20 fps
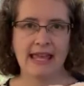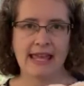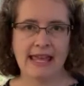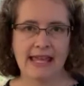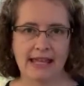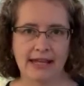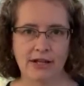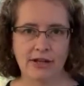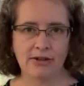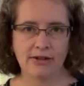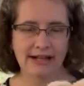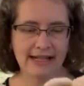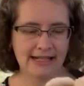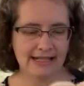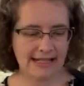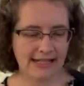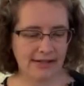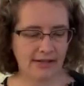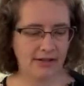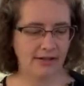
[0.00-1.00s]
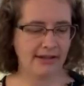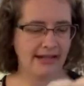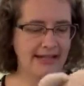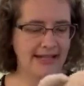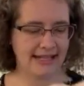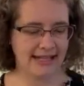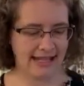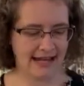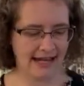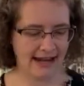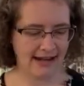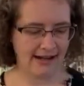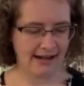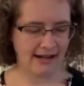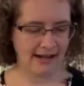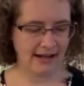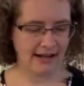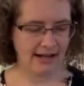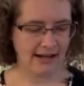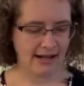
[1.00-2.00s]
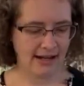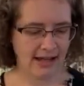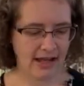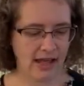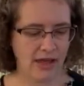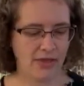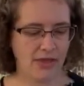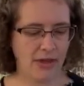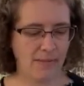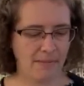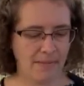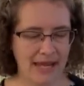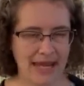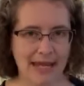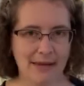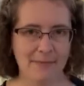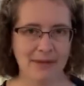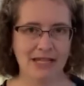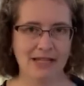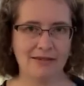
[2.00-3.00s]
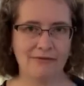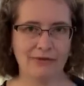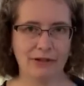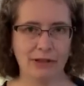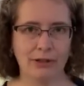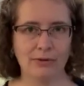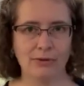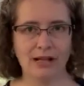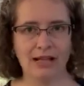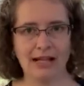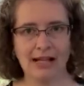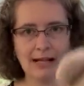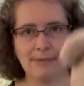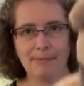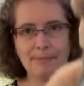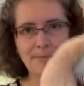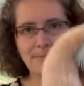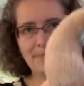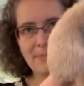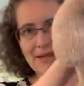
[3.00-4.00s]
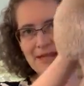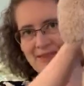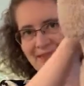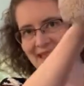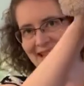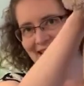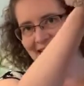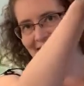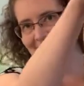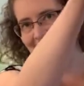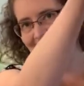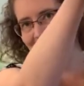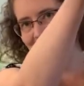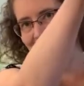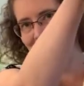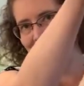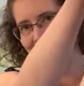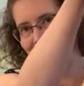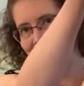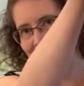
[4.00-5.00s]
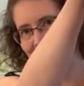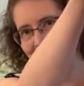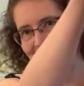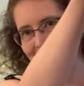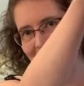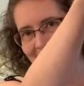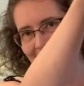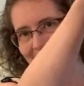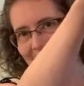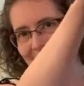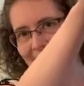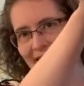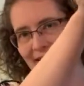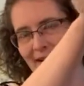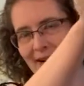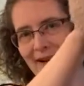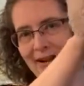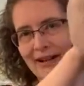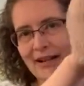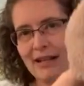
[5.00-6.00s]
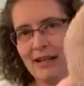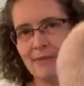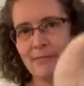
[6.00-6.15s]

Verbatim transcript: Hickory Dickory Dare, the babies flew up in the air.